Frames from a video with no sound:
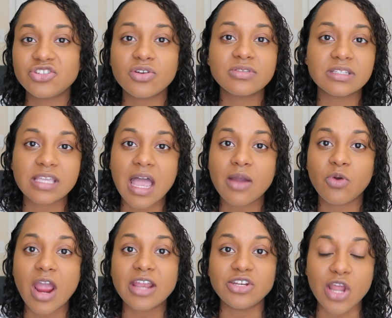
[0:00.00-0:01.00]
chose a time
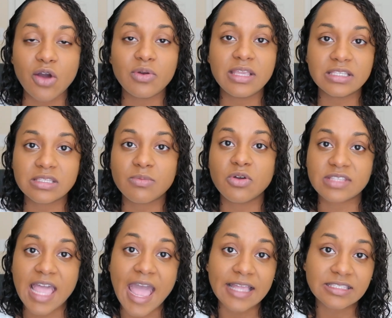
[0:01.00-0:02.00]
where I know he's the most
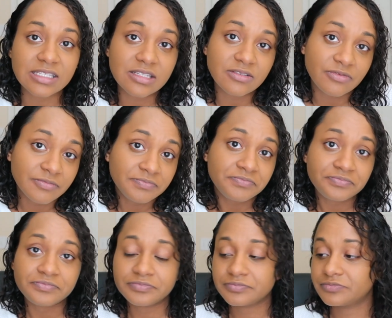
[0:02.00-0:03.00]
active,
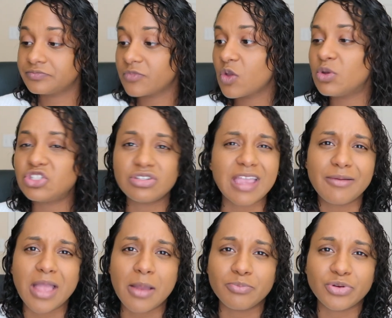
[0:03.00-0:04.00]
which
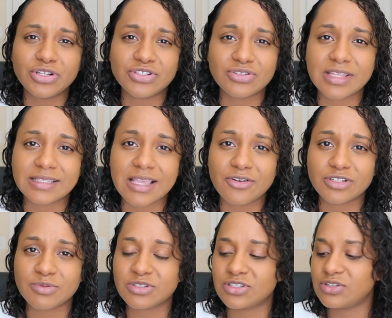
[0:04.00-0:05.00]
I'm pretty sure that's how you're
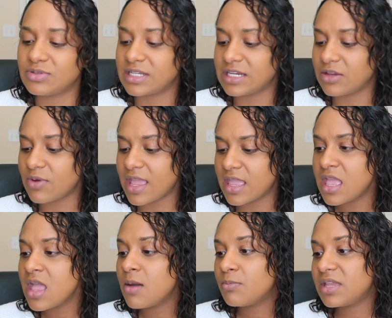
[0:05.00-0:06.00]
supposed to do it anyway.
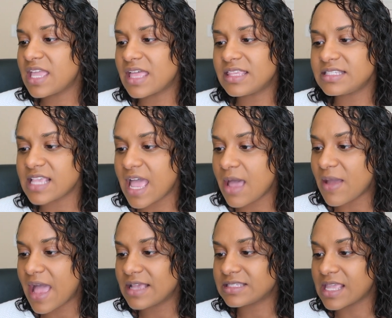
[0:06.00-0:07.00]
But yeah, this app
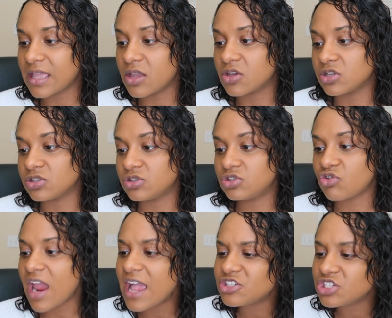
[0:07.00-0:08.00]
has like a
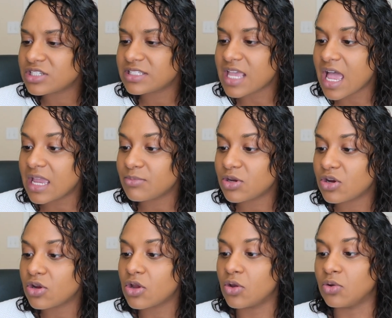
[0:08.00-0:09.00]
contraction
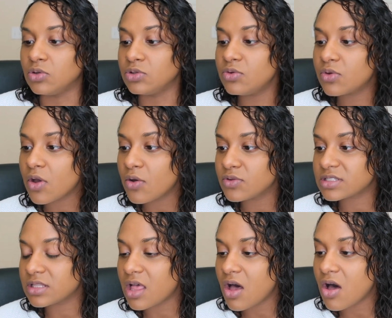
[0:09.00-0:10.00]
timer, a
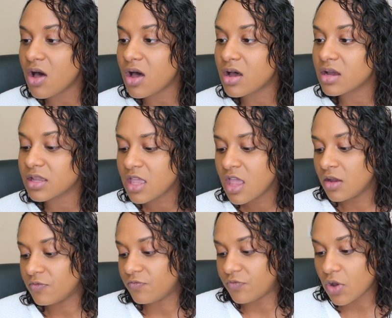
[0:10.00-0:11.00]
glucose log,
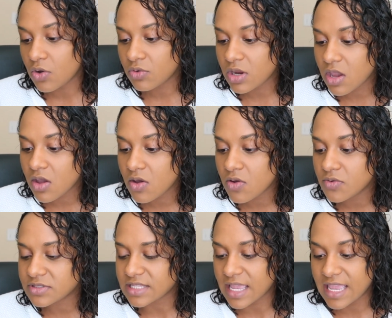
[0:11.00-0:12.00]

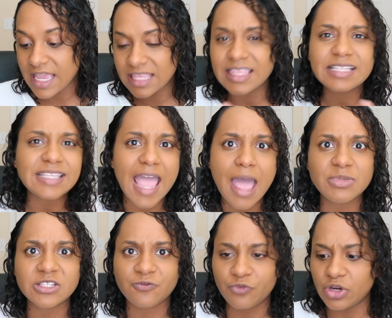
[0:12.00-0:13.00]
photos, like, and this app
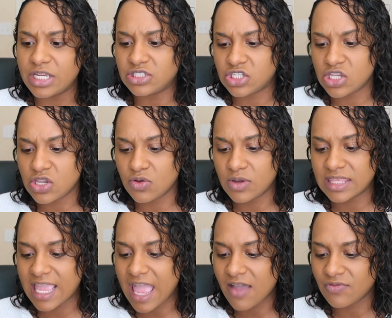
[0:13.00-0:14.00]
is free too. And
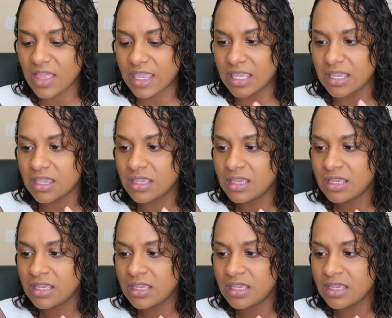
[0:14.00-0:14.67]
they have like,